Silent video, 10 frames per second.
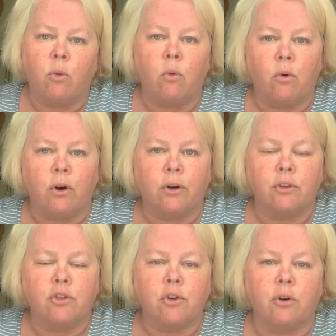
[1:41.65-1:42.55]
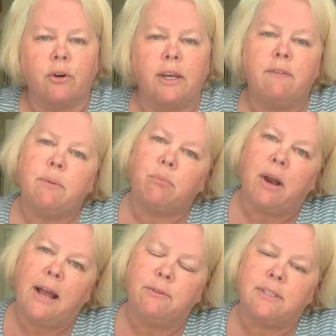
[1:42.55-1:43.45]
orange or even
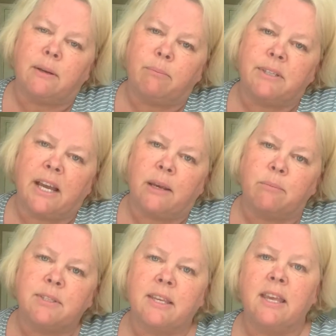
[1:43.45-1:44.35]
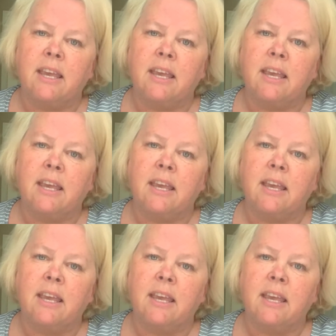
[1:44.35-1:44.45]
brown sometimes,